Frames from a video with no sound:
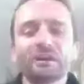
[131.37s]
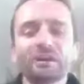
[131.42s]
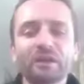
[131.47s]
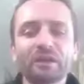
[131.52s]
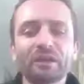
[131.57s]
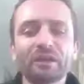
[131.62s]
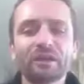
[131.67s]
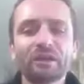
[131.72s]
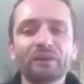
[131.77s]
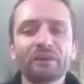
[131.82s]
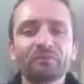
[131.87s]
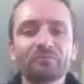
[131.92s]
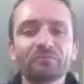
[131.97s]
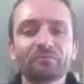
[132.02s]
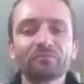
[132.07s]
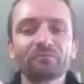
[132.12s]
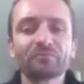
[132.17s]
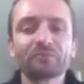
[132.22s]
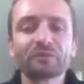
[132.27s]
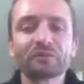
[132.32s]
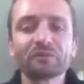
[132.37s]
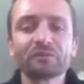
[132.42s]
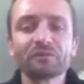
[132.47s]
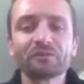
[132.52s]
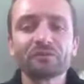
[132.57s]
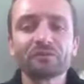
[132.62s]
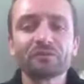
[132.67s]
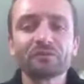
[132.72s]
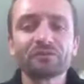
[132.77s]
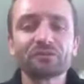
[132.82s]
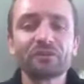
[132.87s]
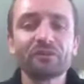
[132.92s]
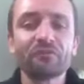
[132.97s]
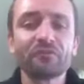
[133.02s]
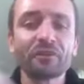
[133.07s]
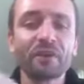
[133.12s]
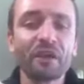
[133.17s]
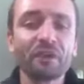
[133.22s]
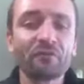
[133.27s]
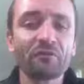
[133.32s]
Um, so if
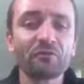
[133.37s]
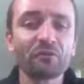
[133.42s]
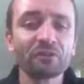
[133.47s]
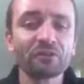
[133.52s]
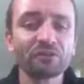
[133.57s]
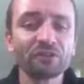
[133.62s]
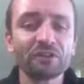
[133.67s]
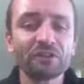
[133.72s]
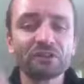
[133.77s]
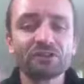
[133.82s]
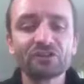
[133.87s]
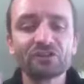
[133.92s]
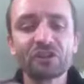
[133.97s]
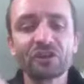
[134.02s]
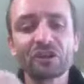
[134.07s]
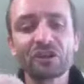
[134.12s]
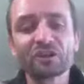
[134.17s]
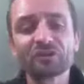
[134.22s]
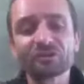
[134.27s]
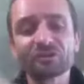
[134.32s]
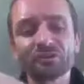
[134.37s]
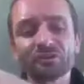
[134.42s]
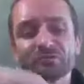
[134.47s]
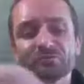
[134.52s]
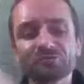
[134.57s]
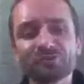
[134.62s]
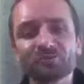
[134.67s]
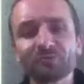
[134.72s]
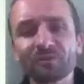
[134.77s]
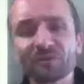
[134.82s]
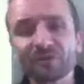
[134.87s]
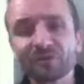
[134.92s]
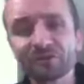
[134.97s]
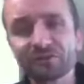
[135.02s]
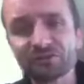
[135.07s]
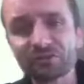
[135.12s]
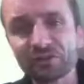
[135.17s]
you ever want to see the charge, it comes up like